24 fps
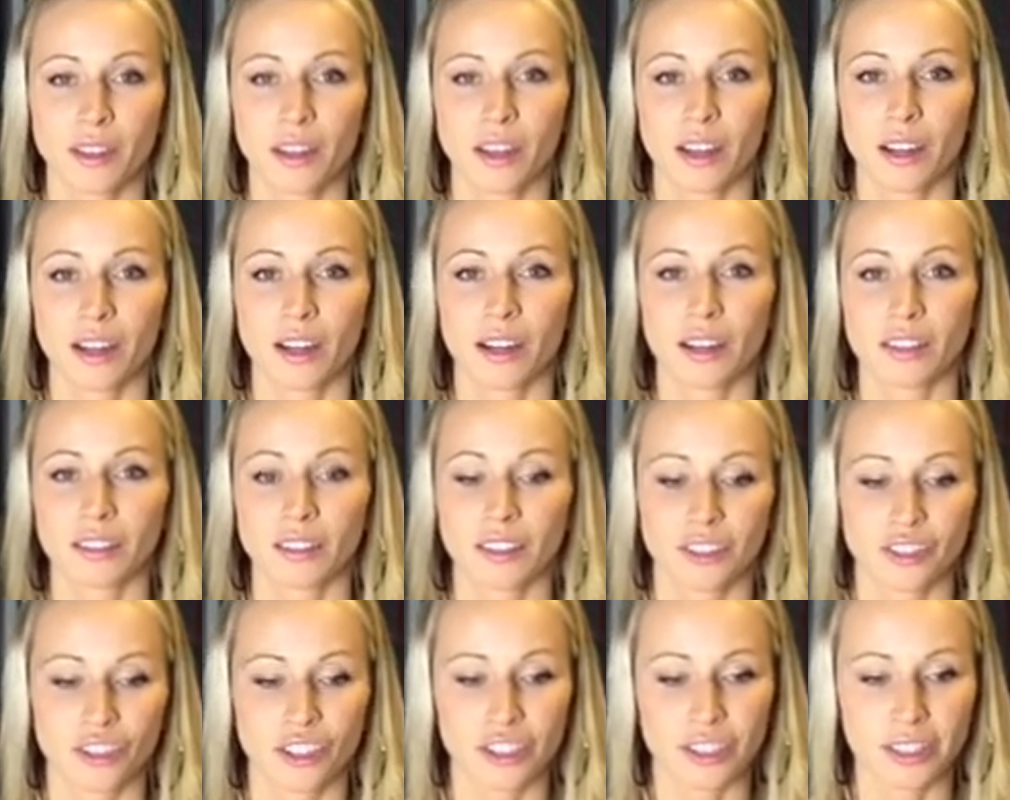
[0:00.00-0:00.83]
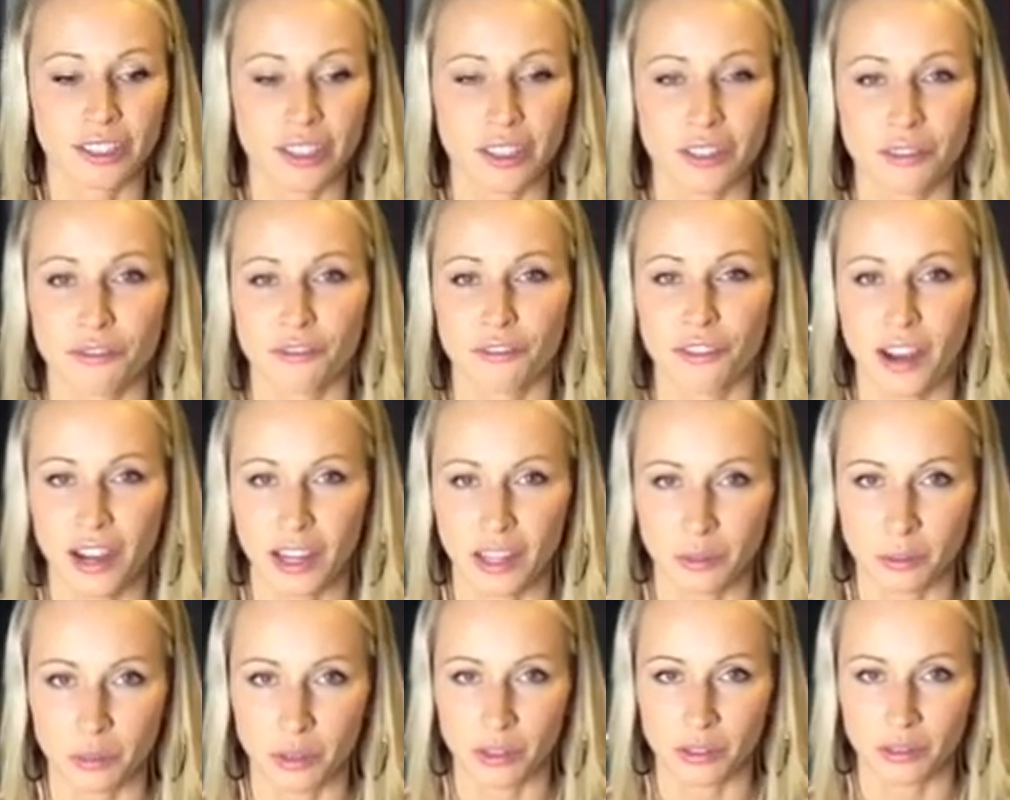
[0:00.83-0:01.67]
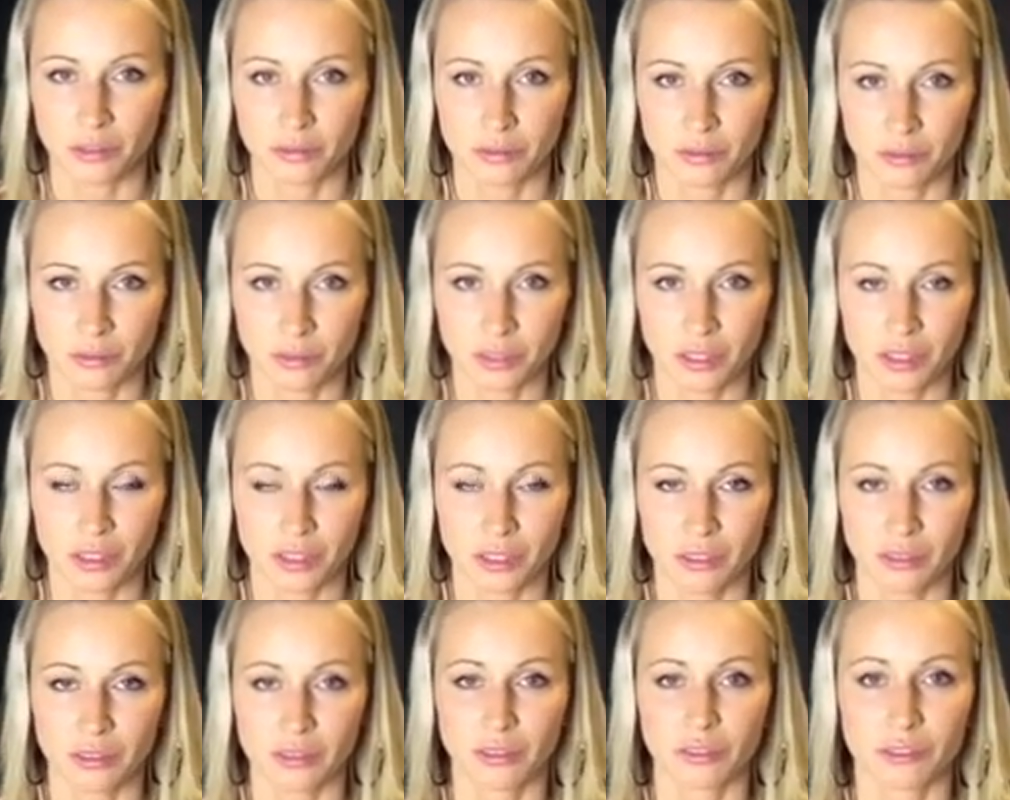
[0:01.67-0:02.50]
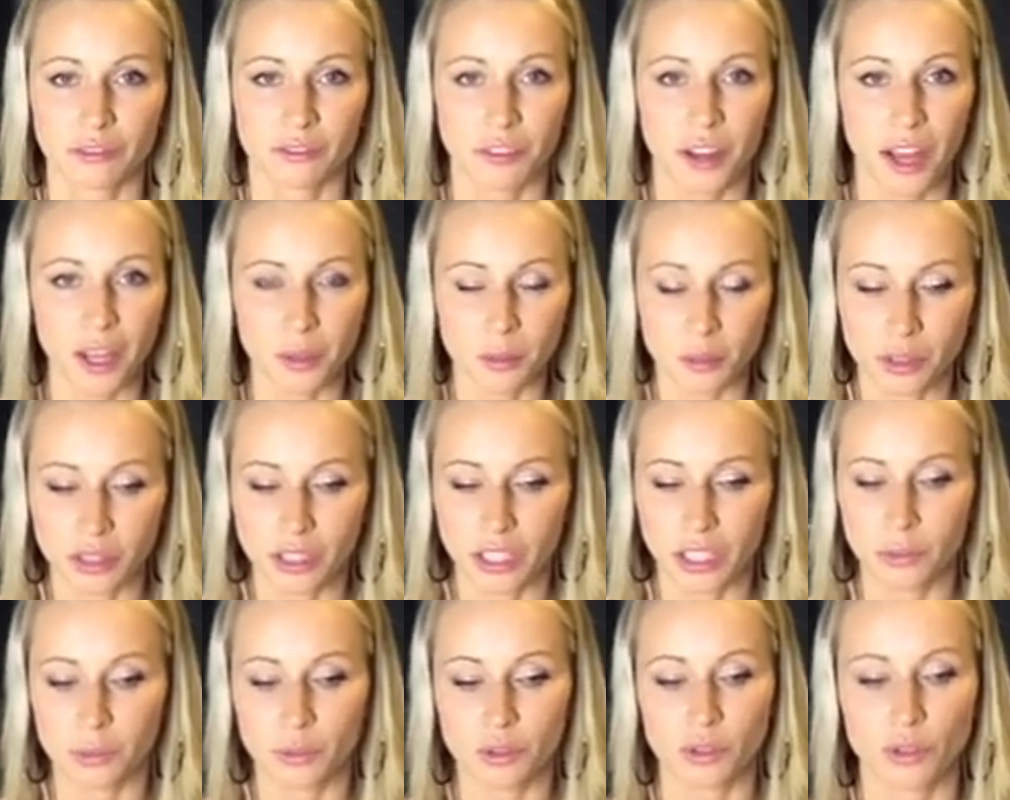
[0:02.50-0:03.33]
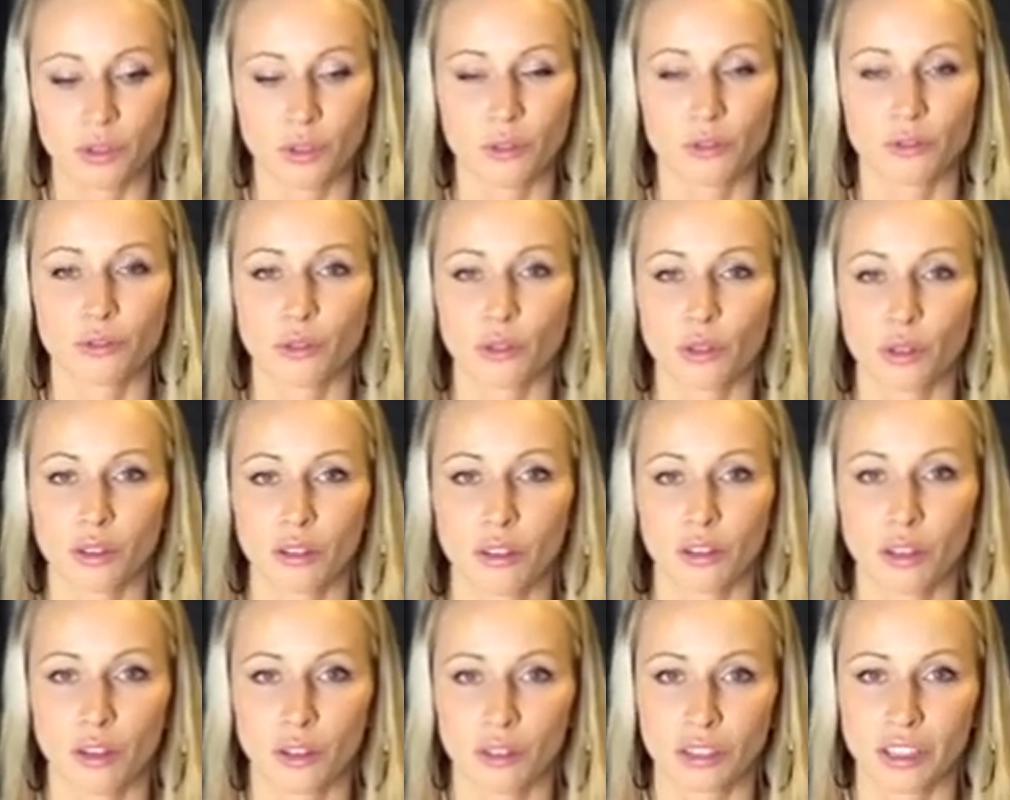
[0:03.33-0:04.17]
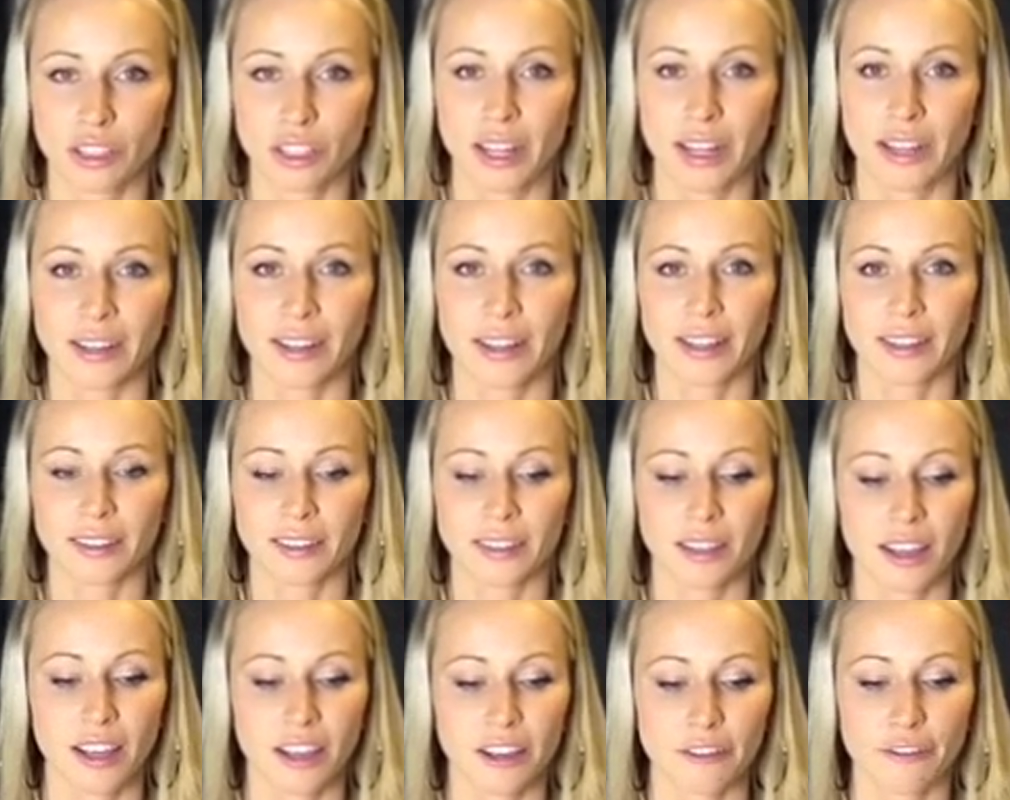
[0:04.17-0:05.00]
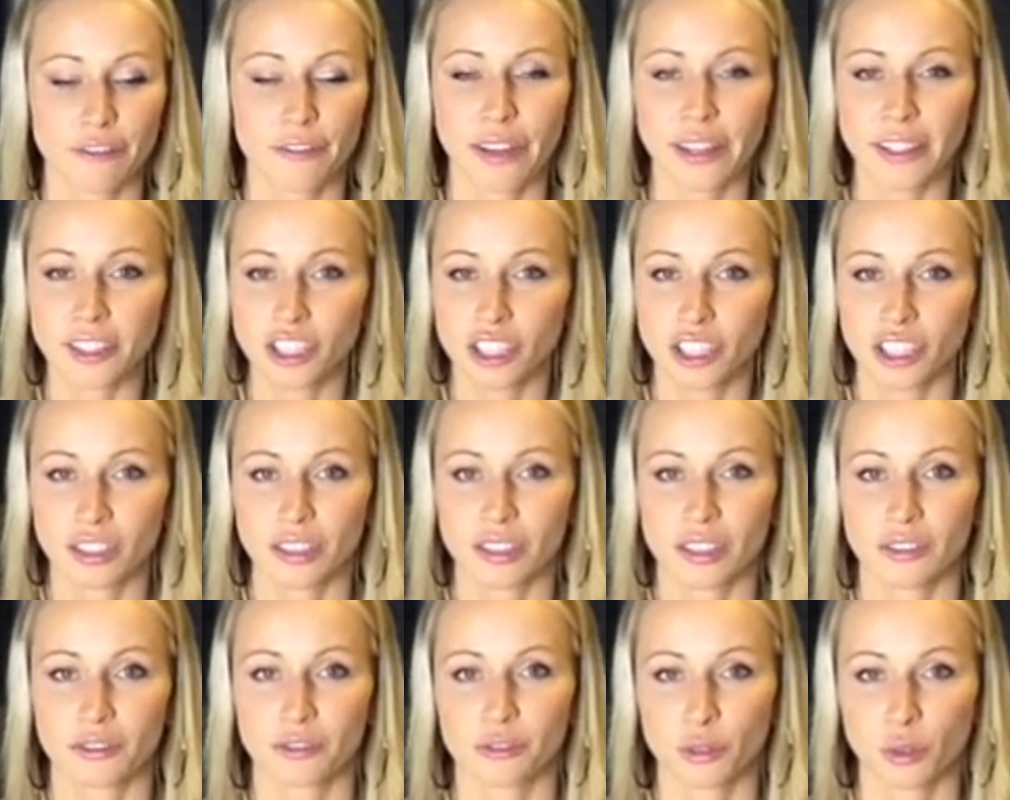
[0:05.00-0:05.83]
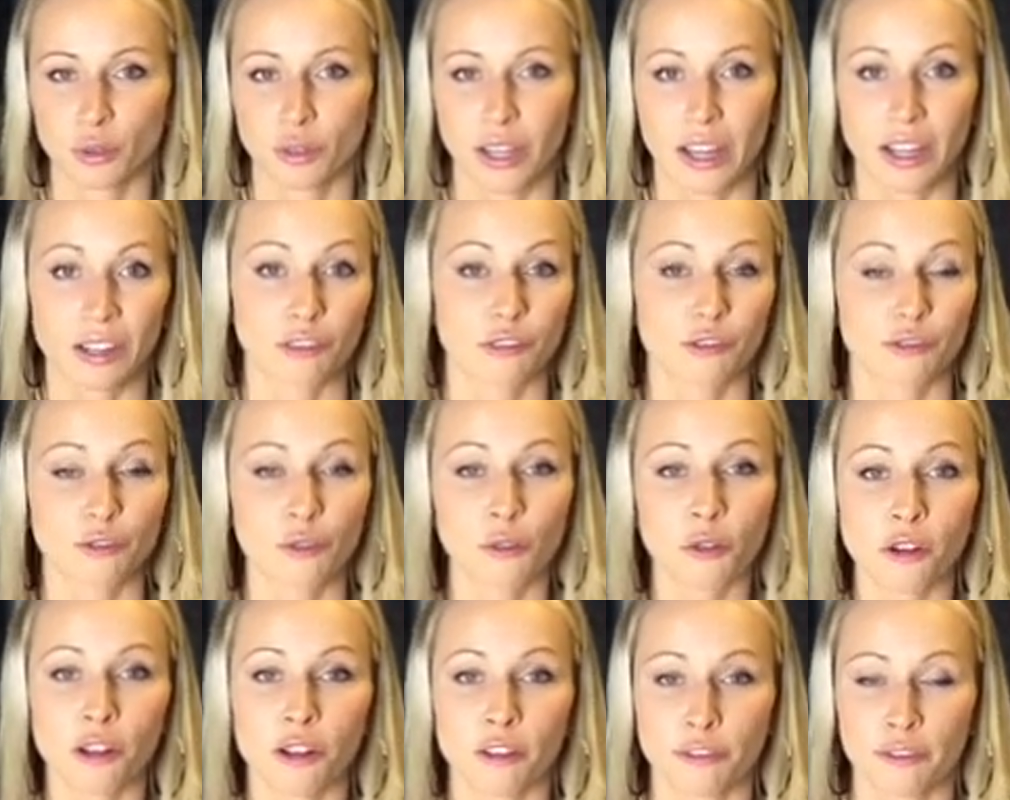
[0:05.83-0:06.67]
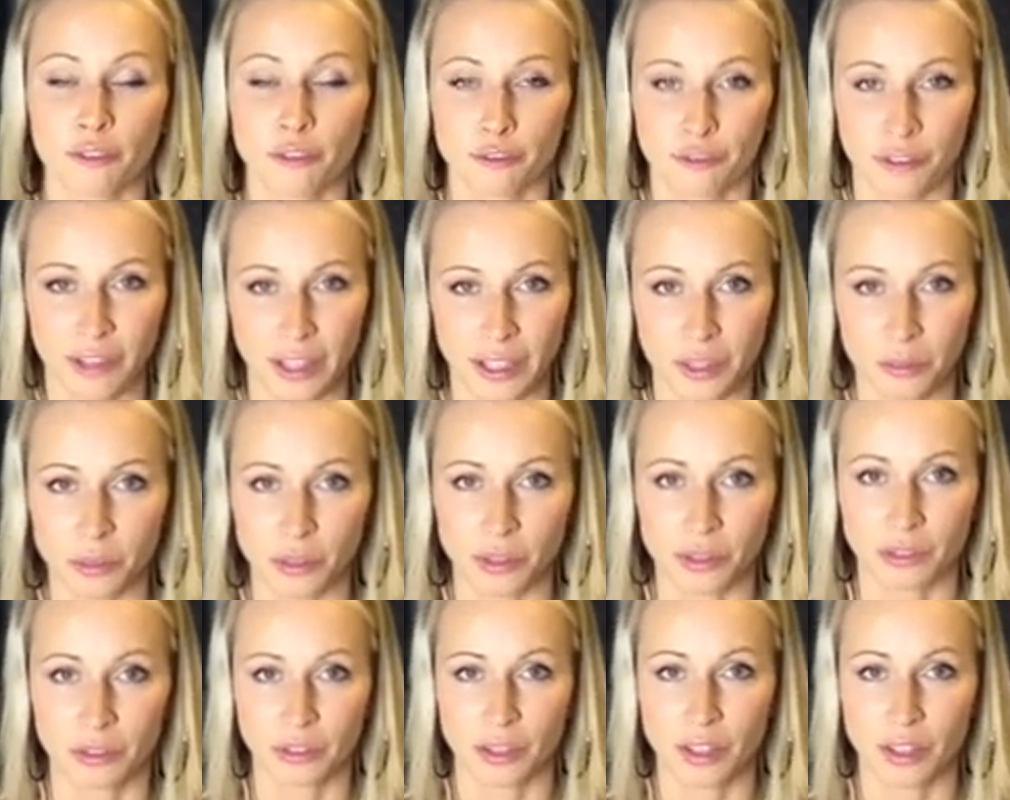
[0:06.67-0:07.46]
uh, just as fiber you know fiber keeps you full longer and that's veggies and fruit are full of fiber